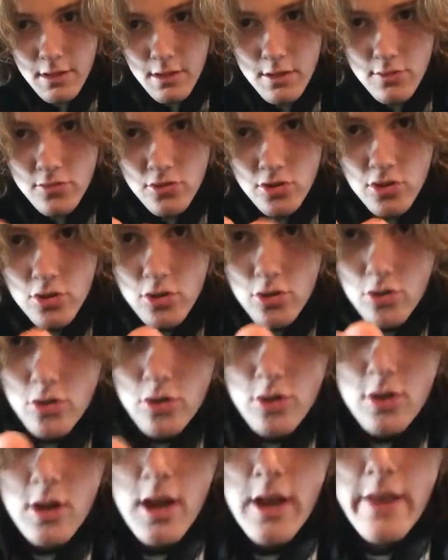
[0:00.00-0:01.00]
and
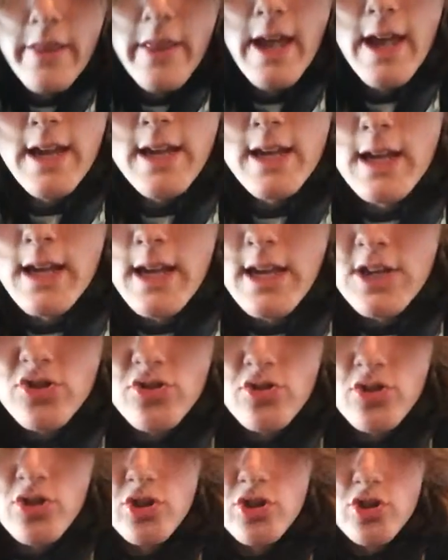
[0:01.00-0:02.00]
that can
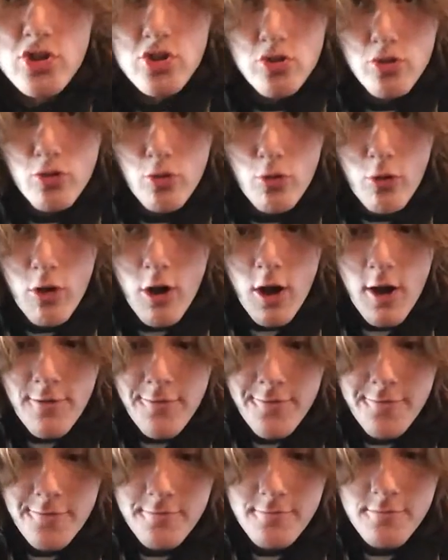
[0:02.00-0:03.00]
actually screw
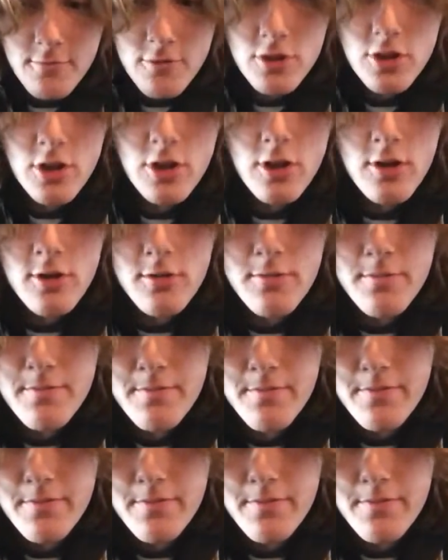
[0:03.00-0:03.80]
off. So